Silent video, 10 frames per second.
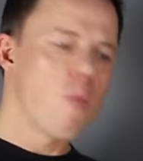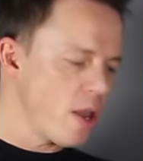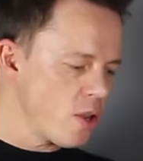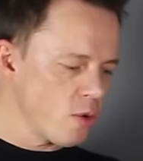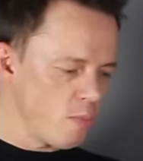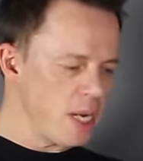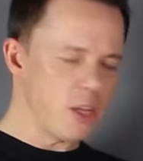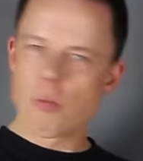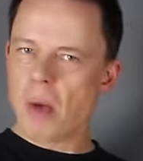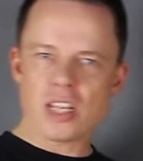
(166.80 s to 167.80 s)
where you can really,
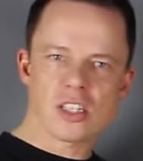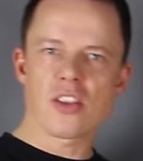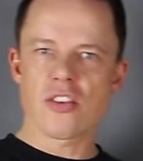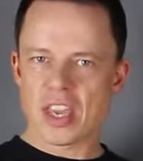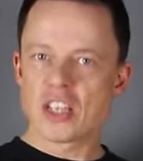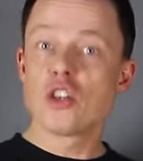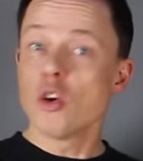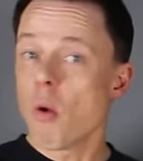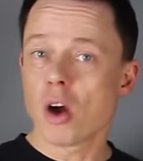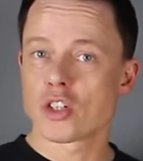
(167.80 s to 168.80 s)
you master the things
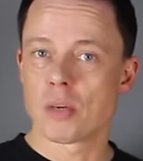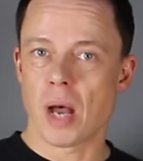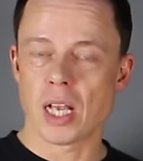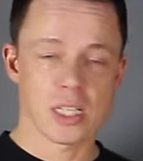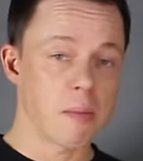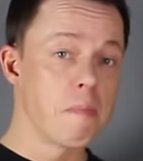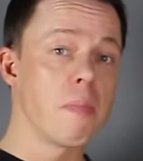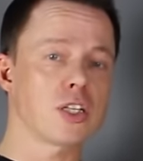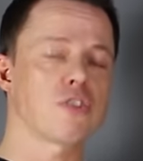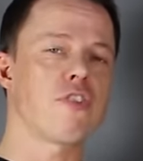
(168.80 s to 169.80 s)
you want to master
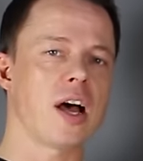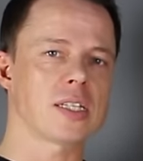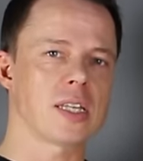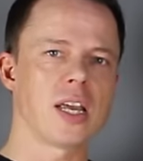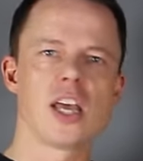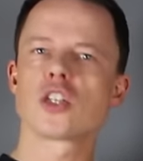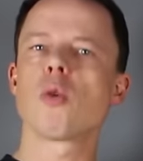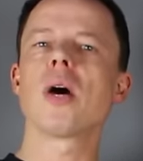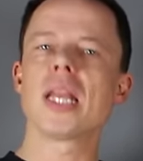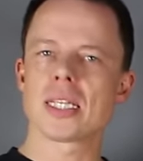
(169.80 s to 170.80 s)
much faster. So
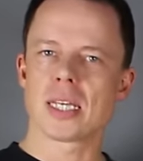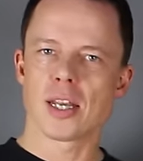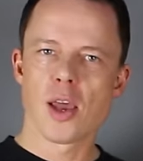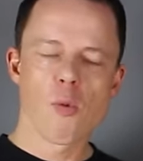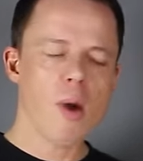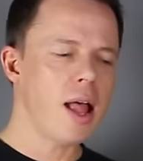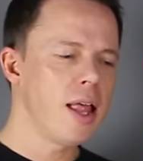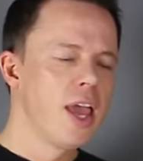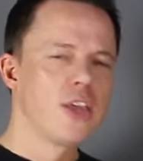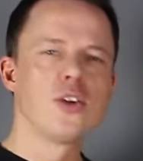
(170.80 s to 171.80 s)
what is it?
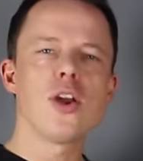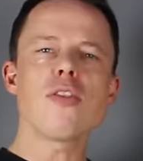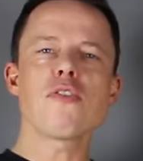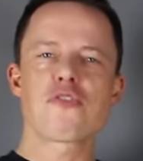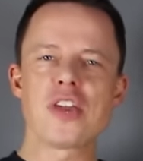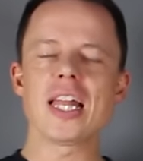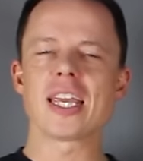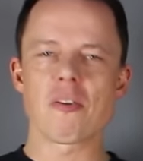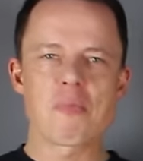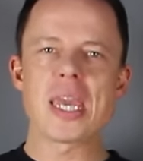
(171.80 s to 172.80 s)
Well, you know the
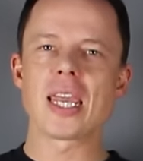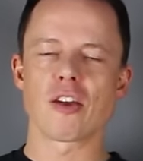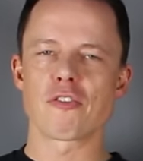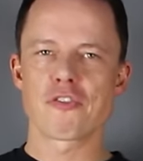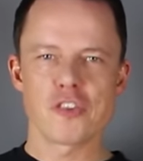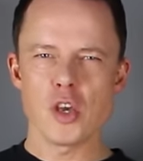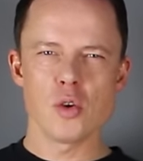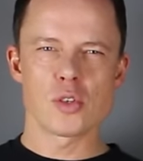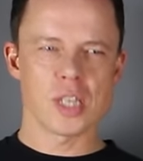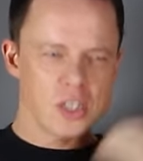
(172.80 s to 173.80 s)
feeling of being
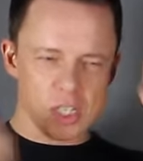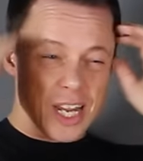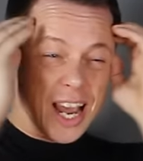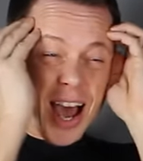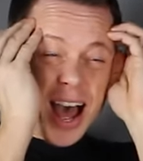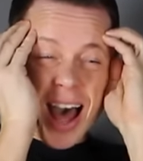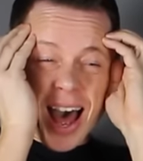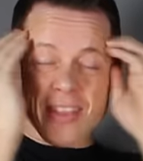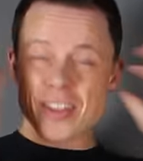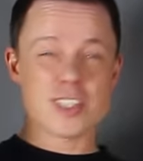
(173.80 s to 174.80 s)
confused and just,
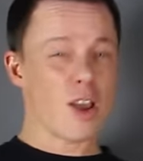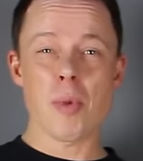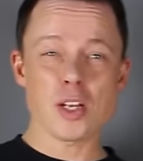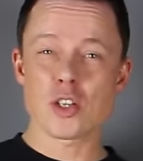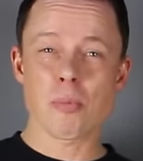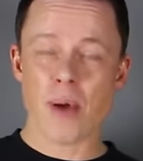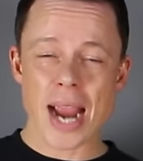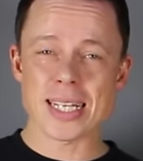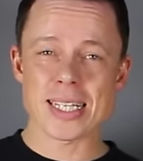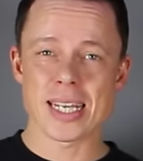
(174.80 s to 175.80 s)
there's so much to
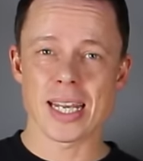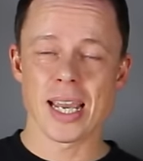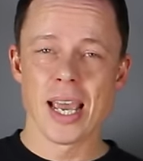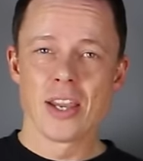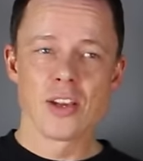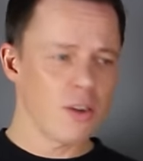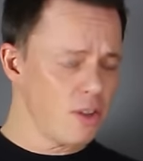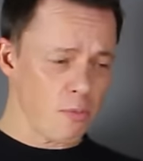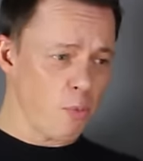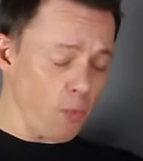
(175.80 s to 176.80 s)
practice here. You
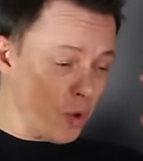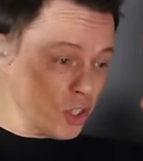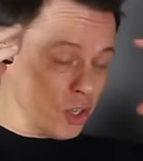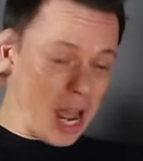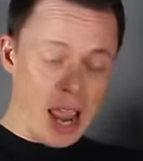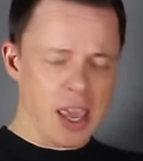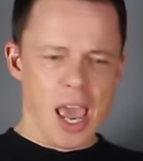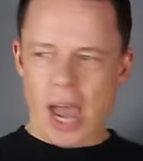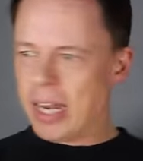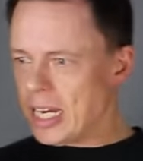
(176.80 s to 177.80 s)
know,
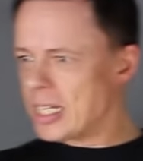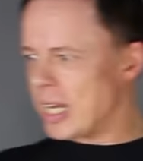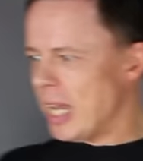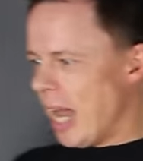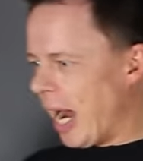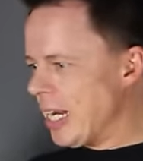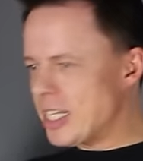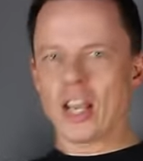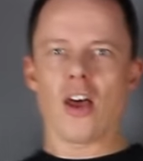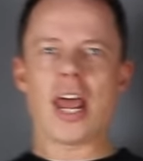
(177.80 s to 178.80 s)
I need
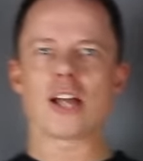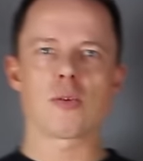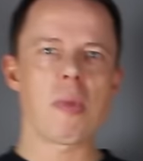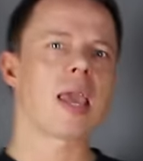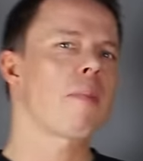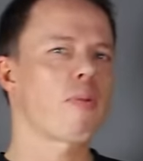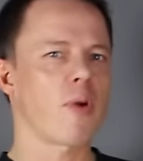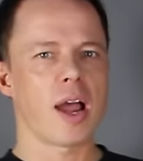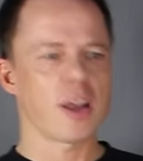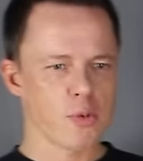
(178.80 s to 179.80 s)
to learn how to make
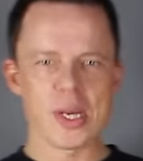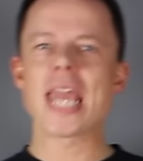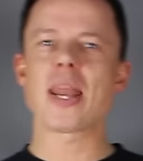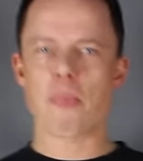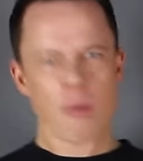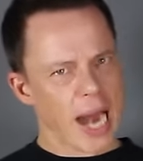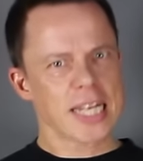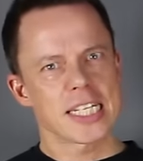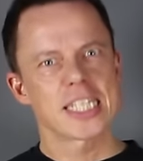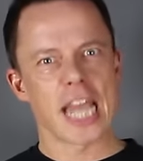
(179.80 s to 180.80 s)
create a
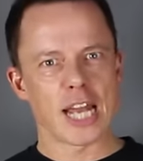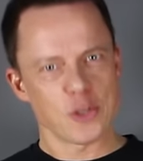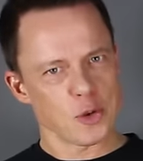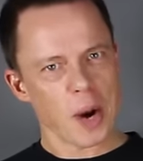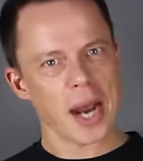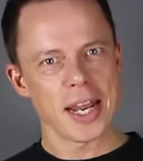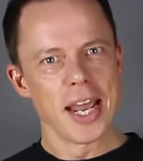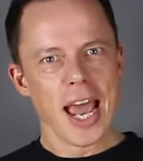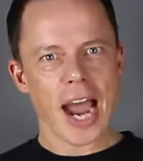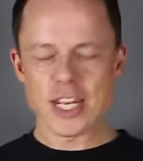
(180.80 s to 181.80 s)
practice schedule, right?
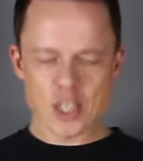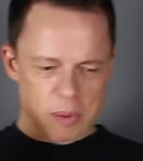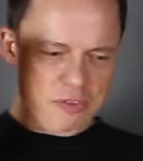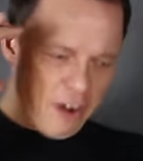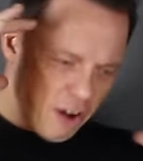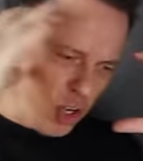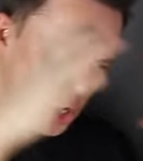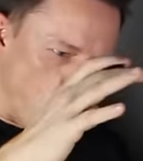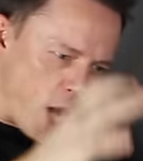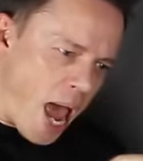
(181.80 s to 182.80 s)
I need very
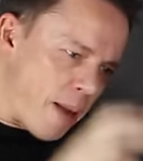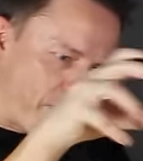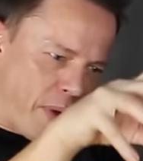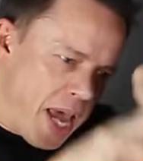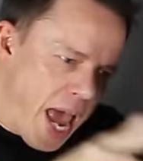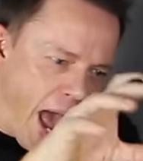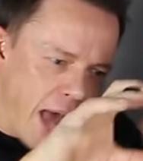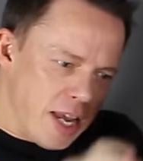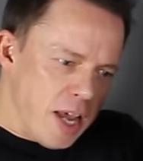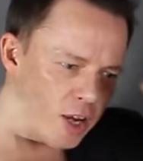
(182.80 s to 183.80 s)
good
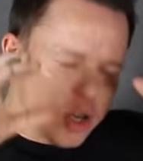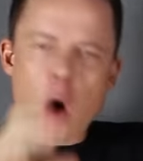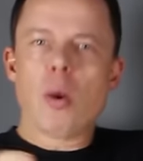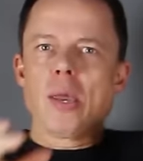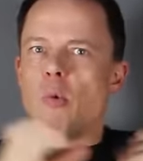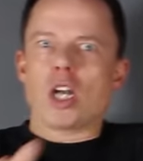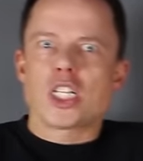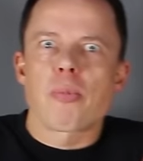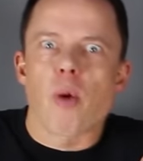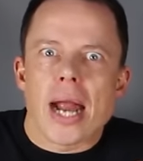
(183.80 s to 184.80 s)
at knowing what
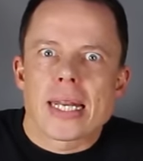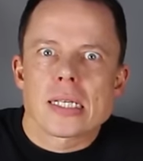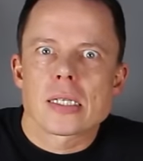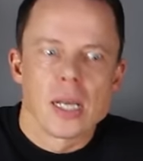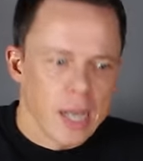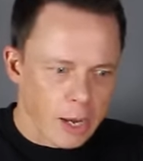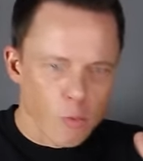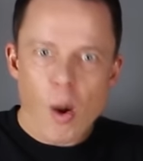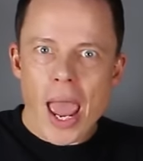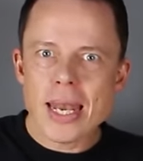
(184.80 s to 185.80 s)
to practice
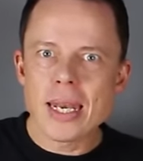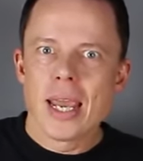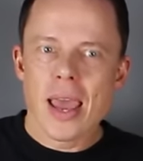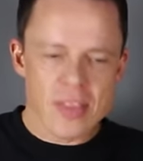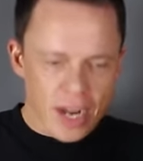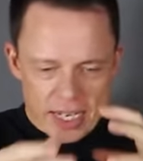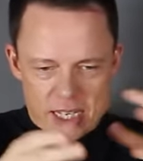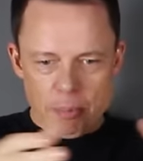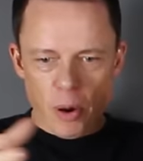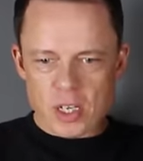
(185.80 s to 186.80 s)
and when, and then I need
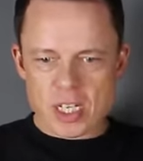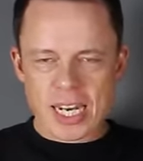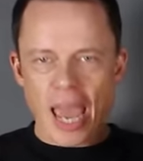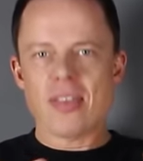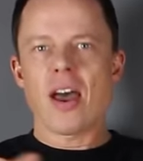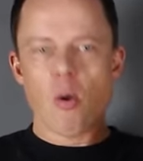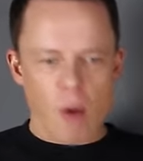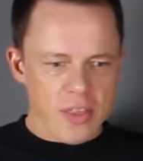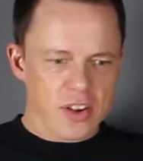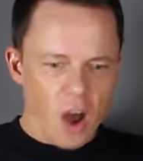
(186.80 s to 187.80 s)
to put together a
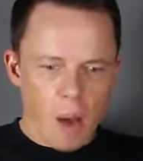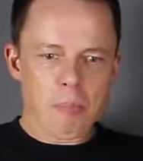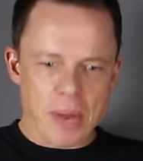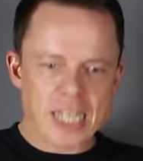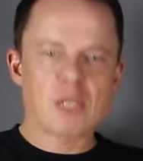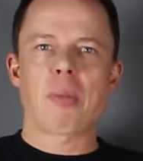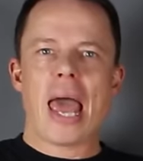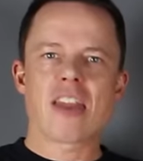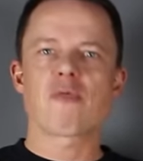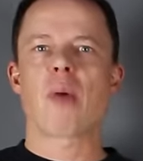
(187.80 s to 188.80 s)
rather complex
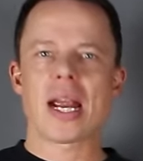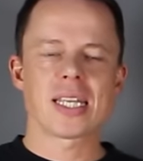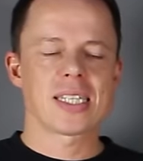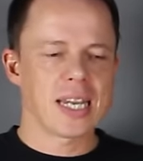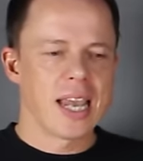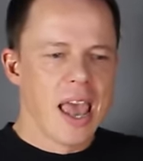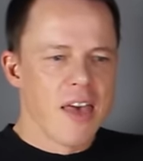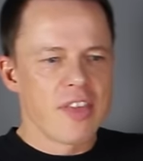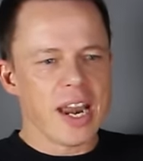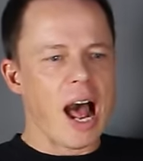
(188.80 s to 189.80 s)
plan of practicing
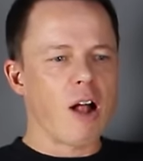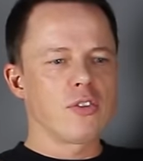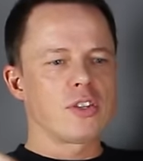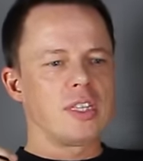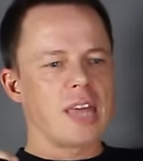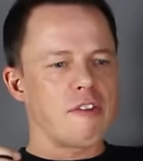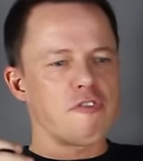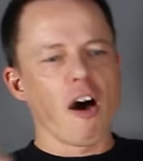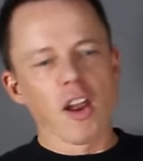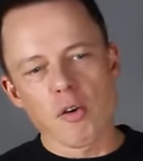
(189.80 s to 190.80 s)
that I'll then
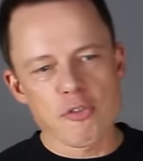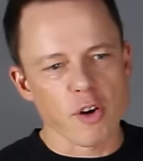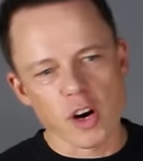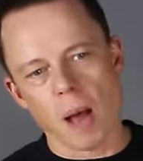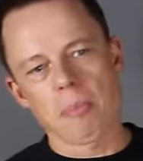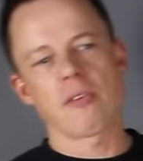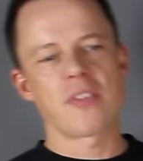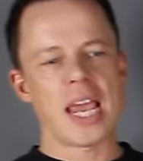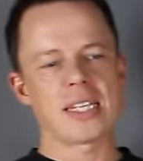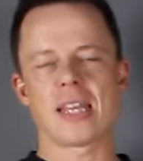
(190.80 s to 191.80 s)
follow for a couple of
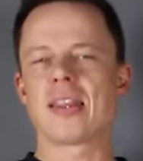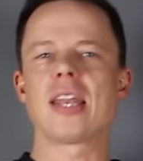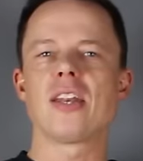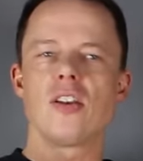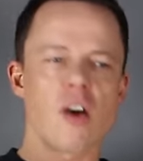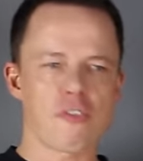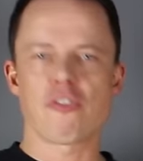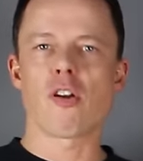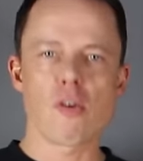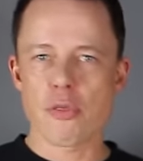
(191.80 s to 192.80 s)
days and then not
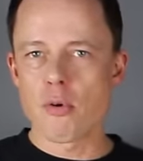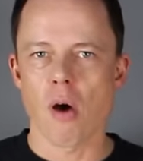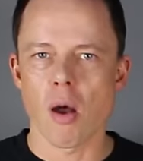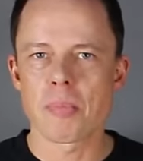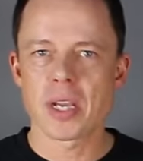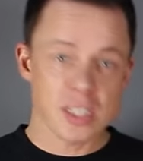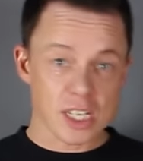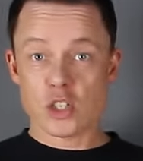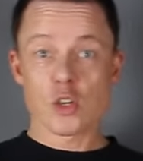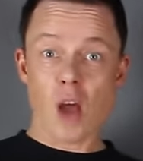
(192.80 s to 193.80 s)
follow through on because
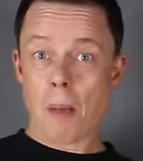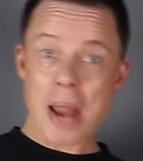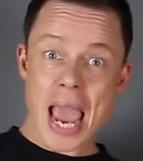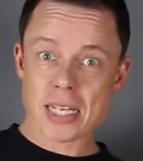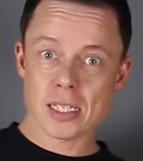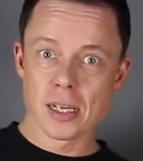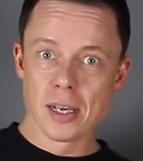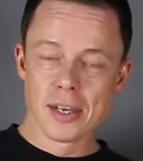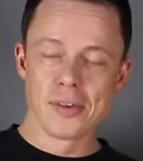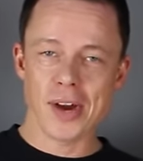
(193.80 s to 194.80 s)
it's too complex,
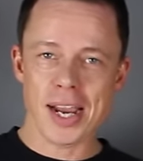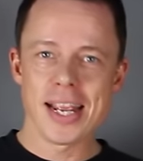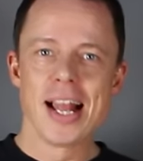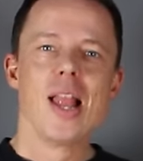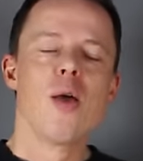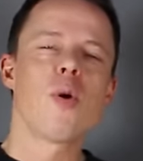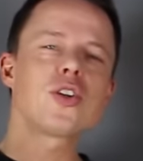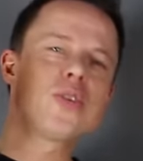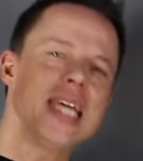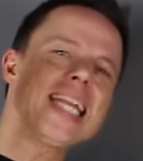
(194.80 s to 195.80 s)
right?
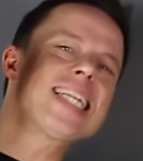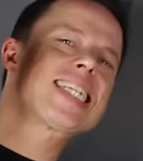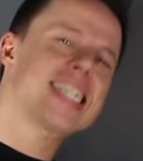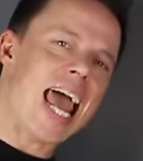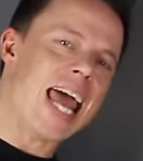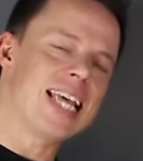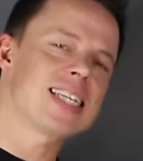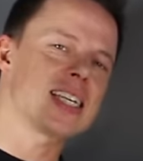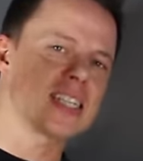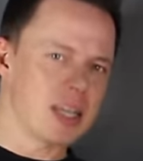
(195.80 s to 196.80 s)
What you need instead
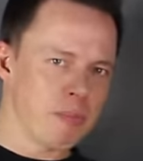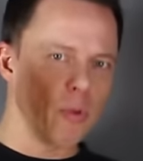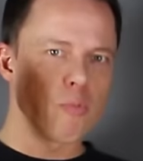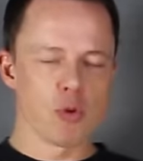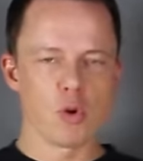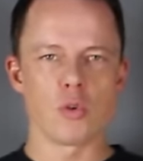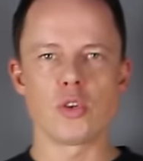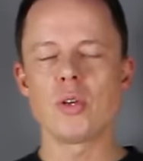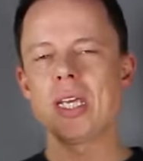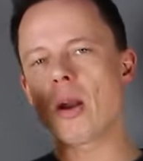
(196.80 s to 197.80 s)
is a simple rule.
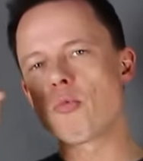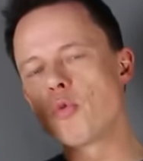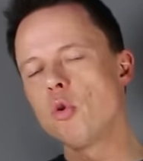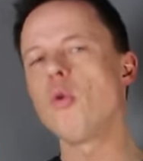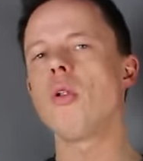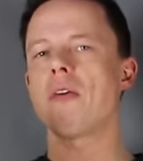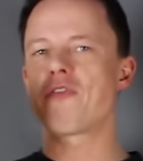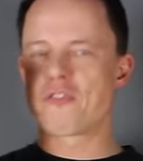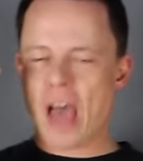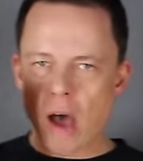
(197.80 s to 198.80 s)
You need a rule
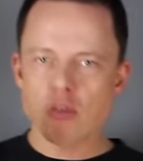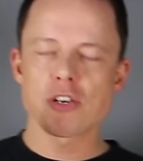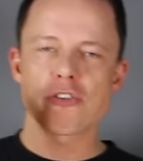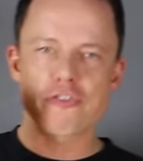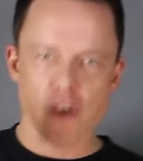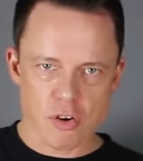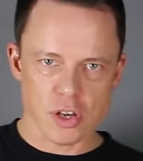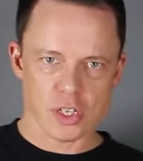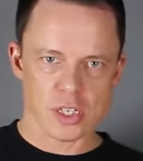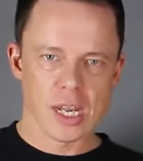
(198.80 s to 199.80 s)
of how to
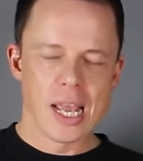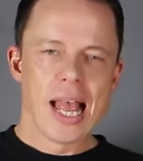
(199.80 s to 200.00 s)
focus.